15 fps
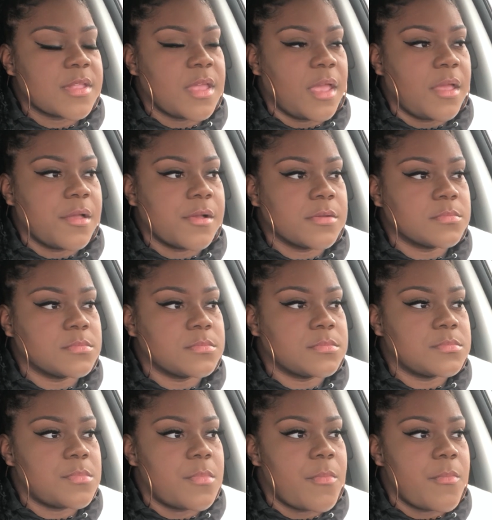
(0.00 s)
Damn.
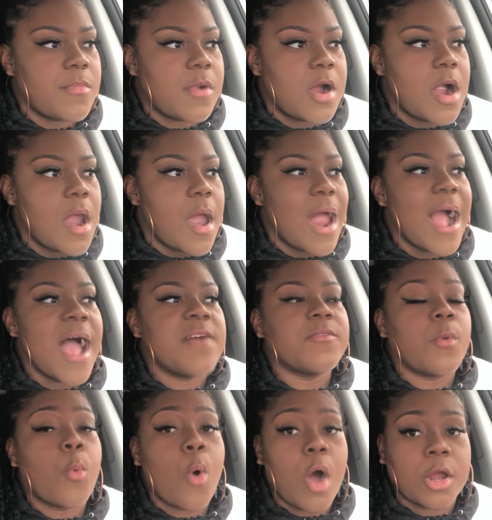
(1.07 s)
I have
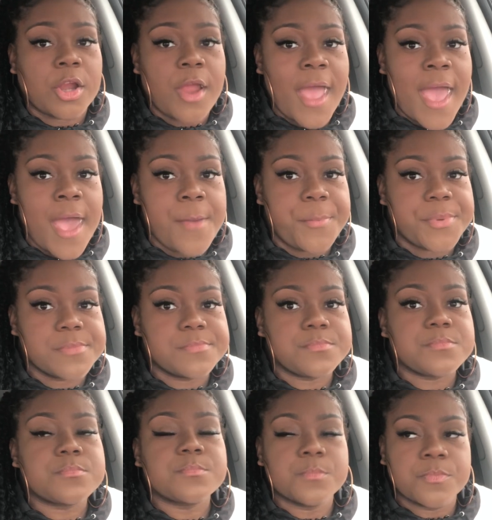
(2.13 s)
a water app.
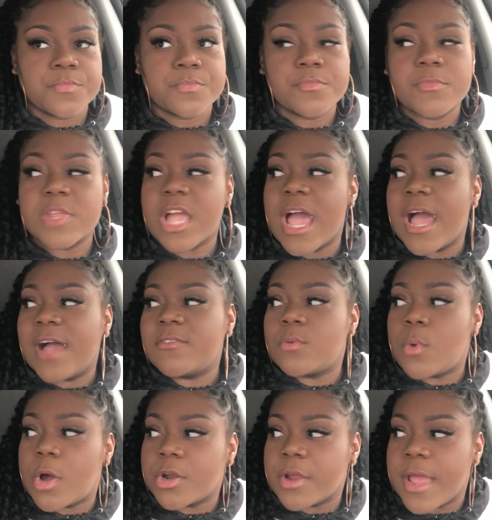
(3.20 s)
I have a
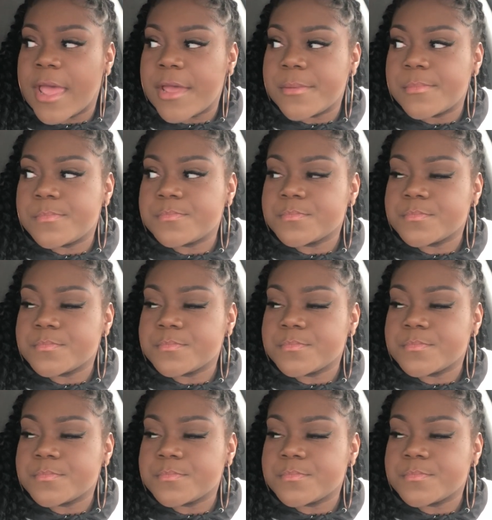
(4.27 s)
water app.